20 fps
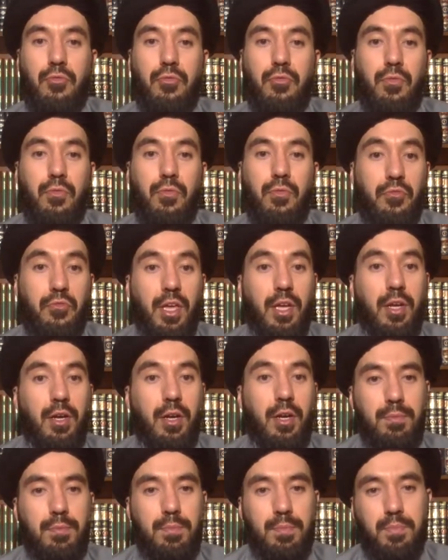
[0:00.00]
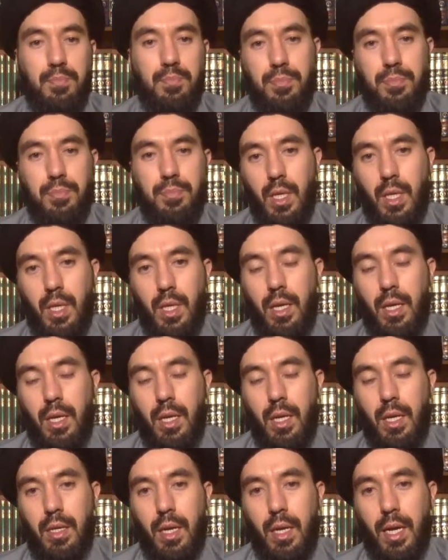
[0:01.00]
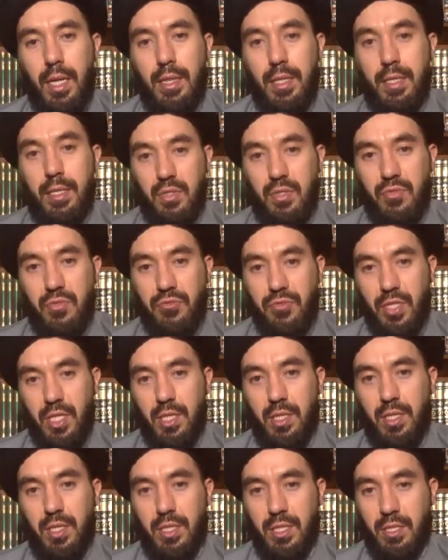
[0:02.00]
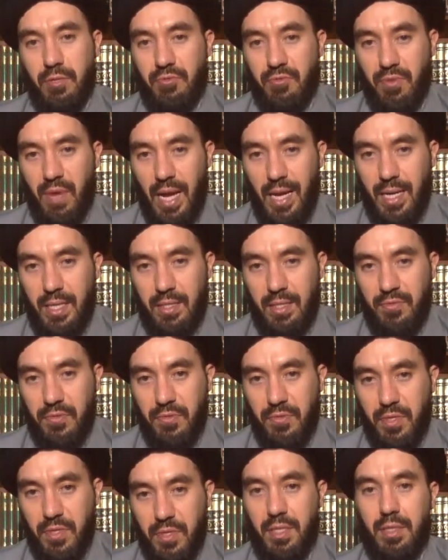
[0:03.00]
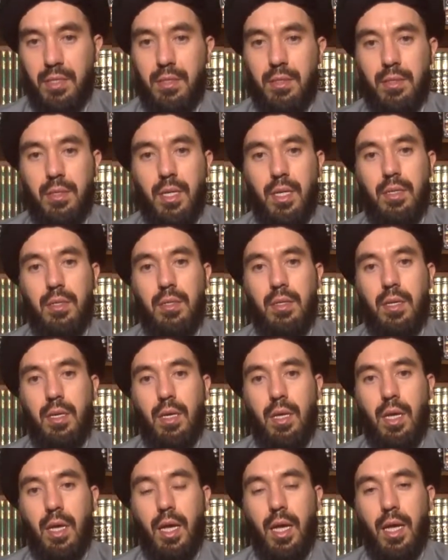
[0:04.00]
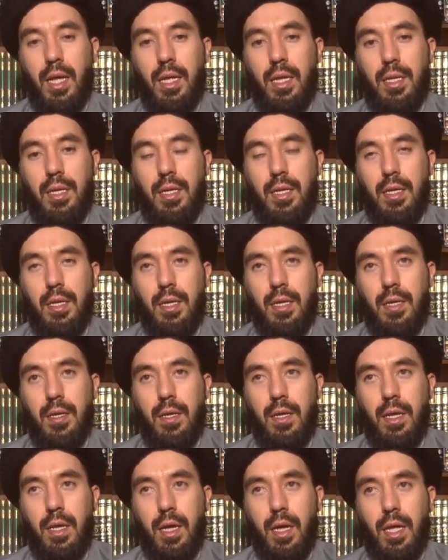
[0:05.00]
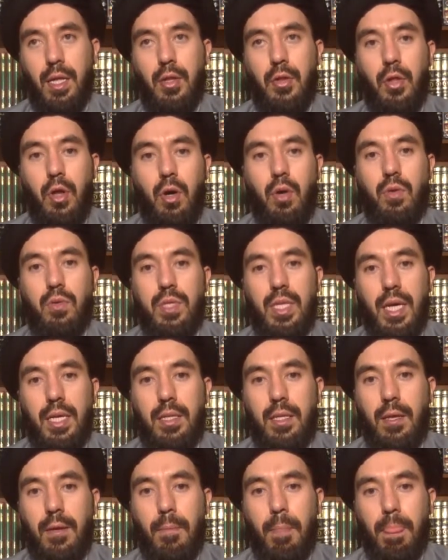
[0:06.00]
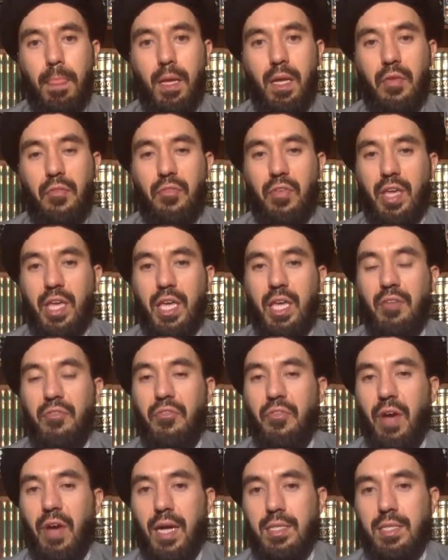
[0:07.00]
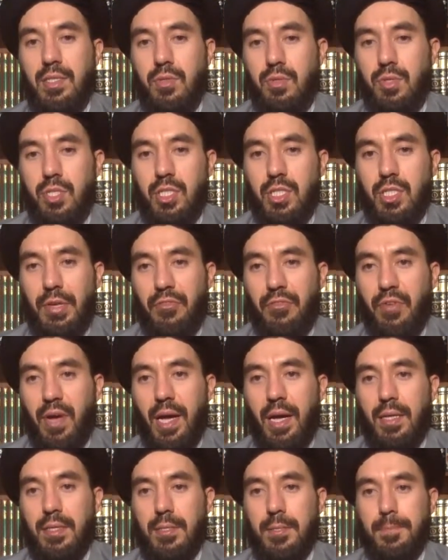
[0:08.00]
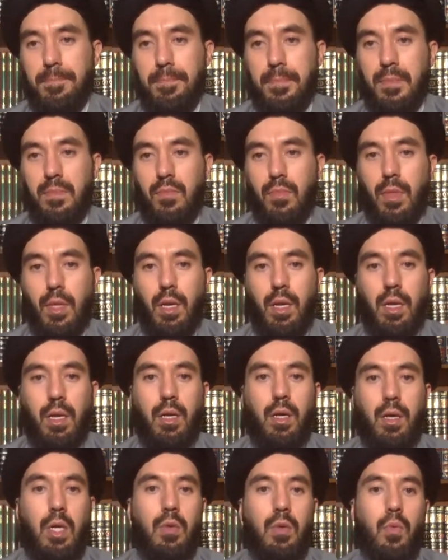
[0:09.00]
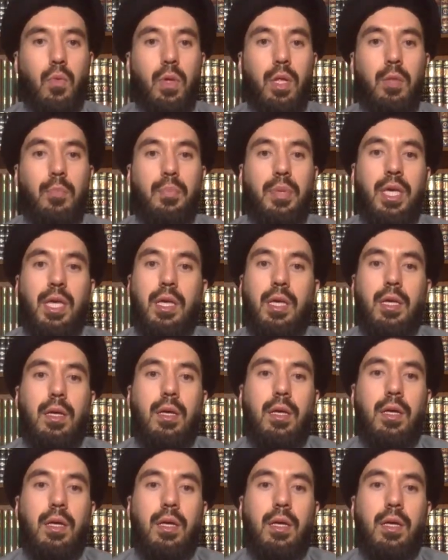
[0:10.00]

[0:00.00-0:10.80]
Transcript: fear, and this fear is a valid fear, right? And know that if he fasts or she fasts, will be